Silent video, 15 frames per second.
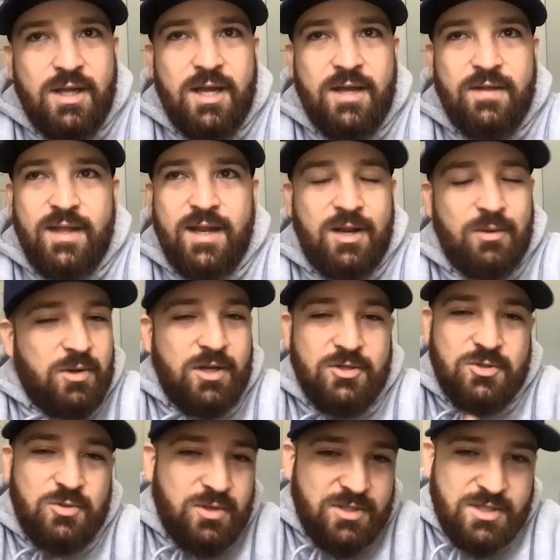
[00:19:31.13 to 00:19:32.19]
And then anyone
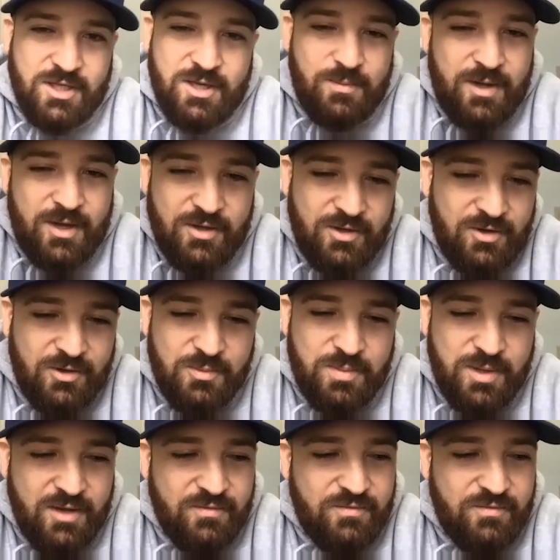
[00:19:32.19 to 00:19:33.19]
else who wants to come out, you know, you pay